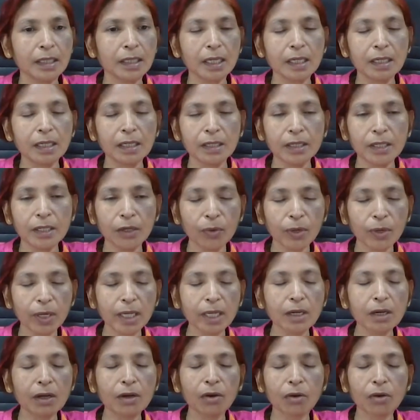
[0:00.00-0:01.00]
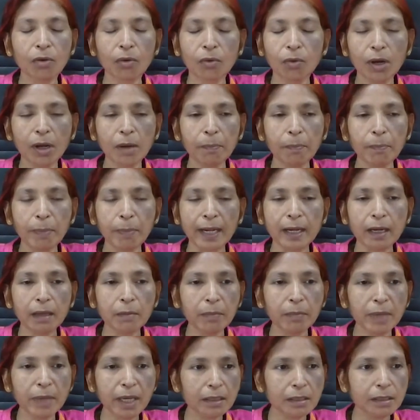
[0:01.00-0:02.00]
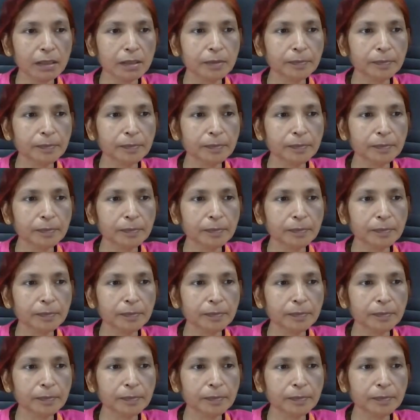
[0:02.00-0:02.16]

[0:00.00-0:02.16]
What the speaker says: in during corona pandemic,